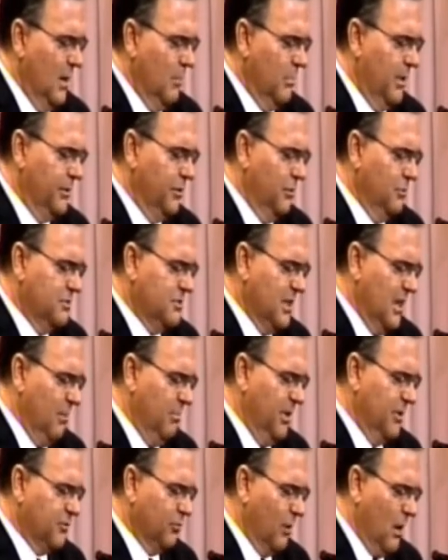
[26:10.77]
But
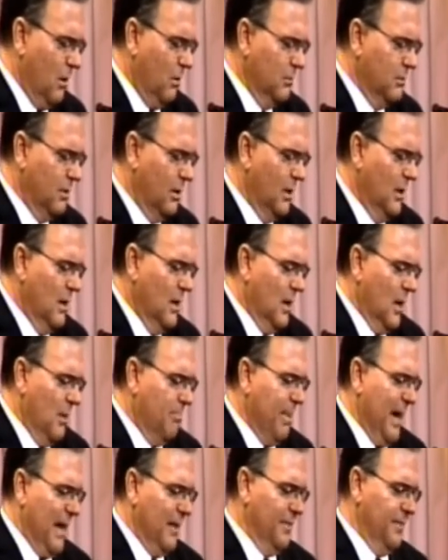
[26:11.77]
Eusebius wrote
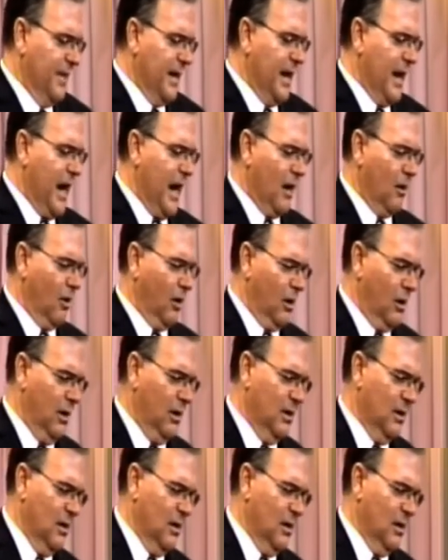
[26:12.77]
about the error